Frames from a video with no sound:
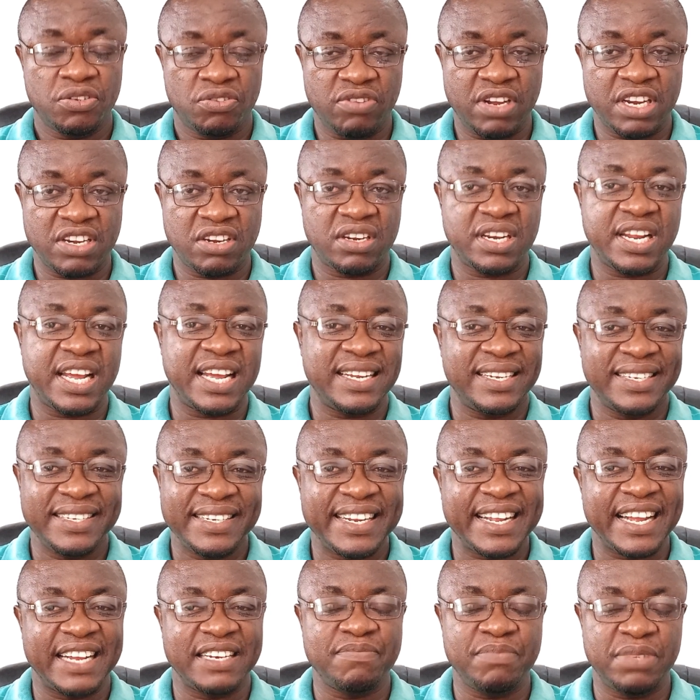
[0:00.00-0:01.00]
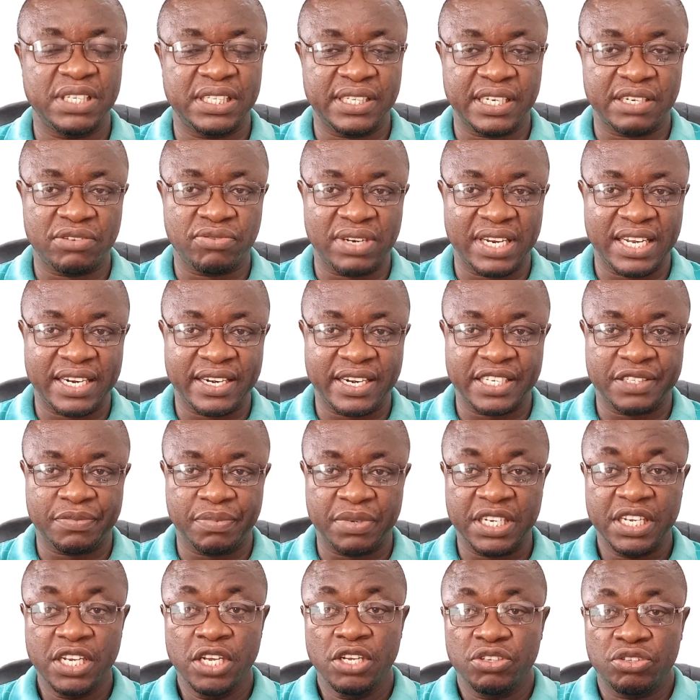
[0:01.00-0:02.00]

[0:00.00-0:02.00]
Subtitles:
To another, it can be sexual harassment.